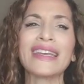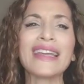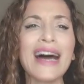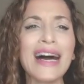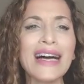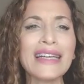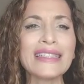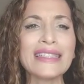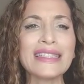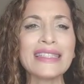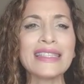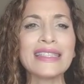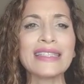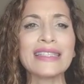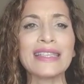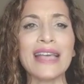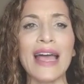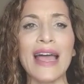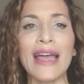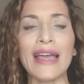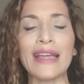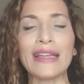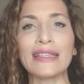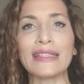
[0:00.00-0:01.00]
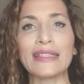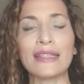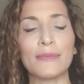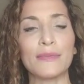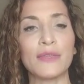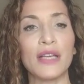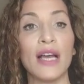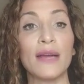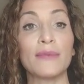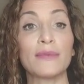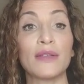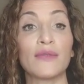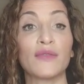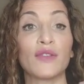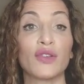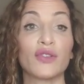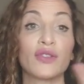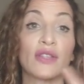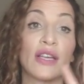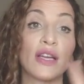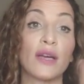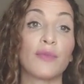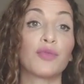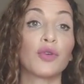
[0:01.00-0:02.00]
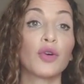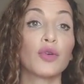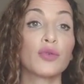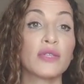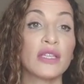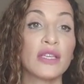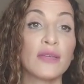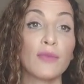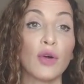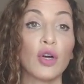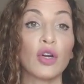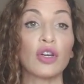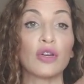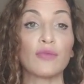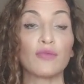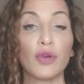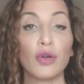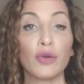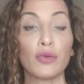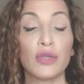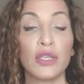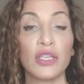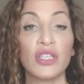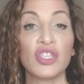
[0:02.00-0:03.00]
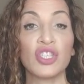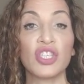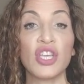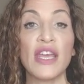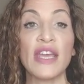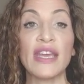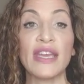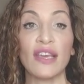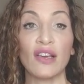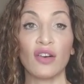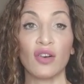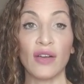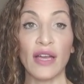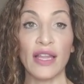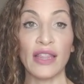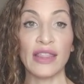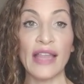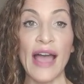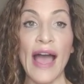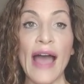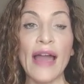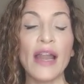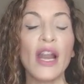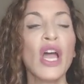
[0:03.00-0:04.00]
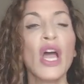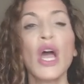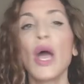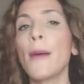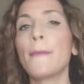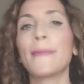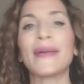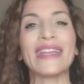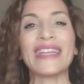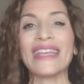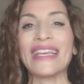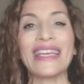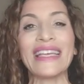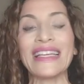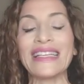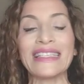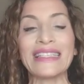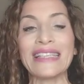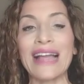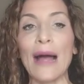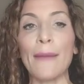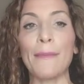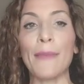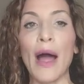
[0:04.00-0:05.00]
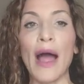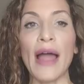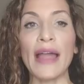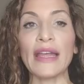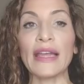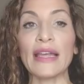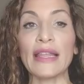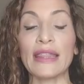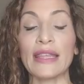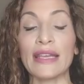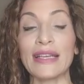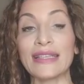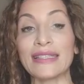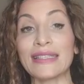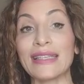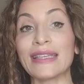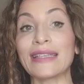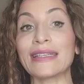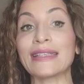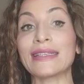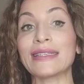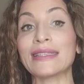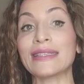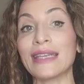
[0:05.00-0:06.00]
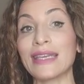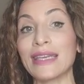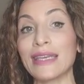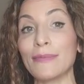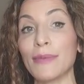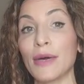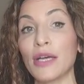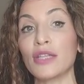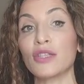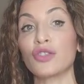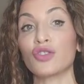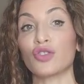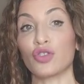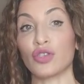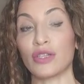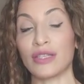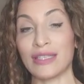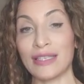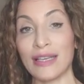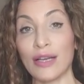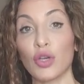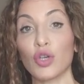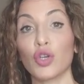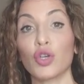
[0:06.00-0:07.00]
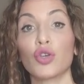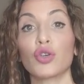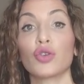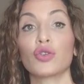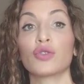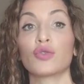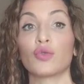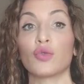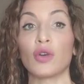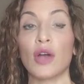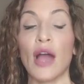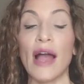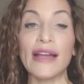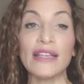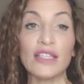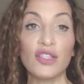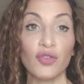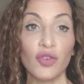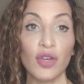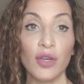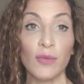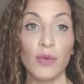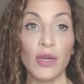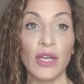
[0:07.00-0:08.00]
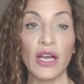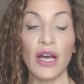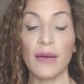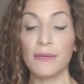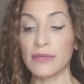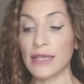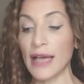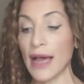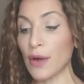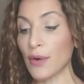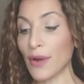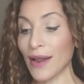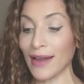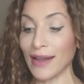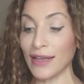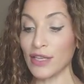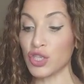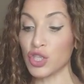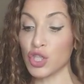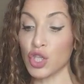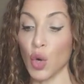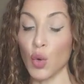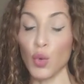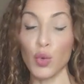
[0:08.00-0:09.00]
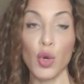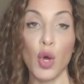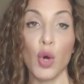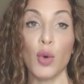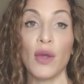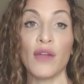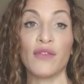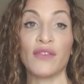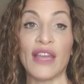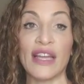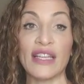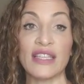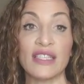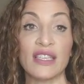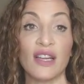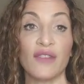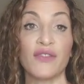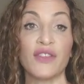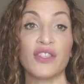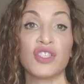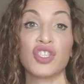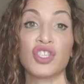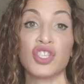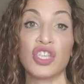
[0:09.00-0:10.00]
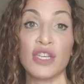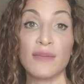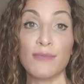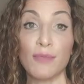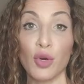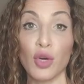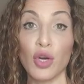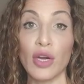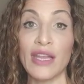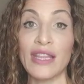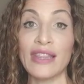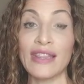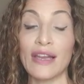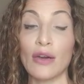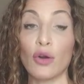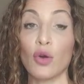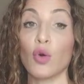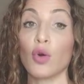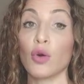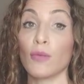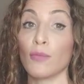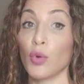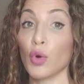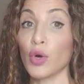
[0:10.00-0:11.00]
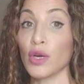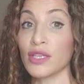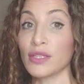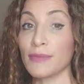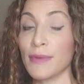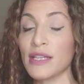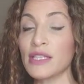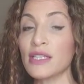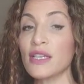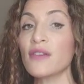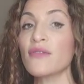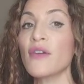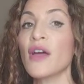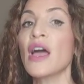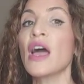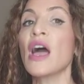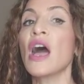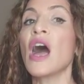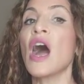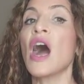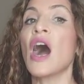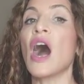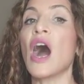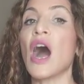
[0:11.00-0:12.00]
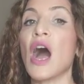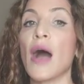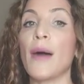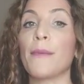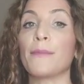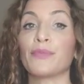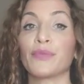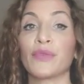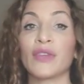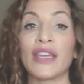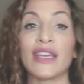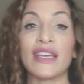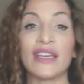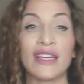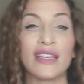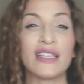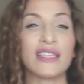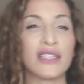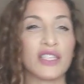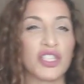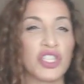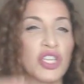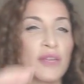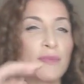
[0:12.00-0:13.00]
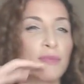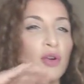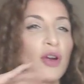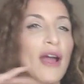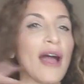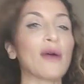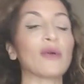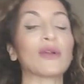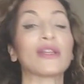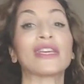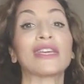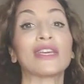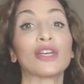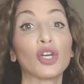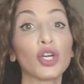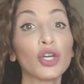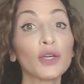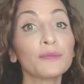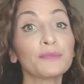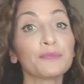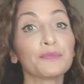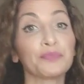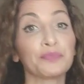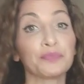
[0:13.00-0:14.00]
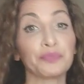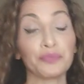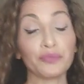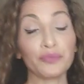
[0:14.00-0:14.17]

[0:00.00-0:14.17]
nuts and sometimes if there's like a protein bar or a protein shake he'll get that but he's not buying things like sticky buns or snickers or ice cream when it comes out and i don't know if that stuff is cheaper in there or more expensive um, like it's cheaper out here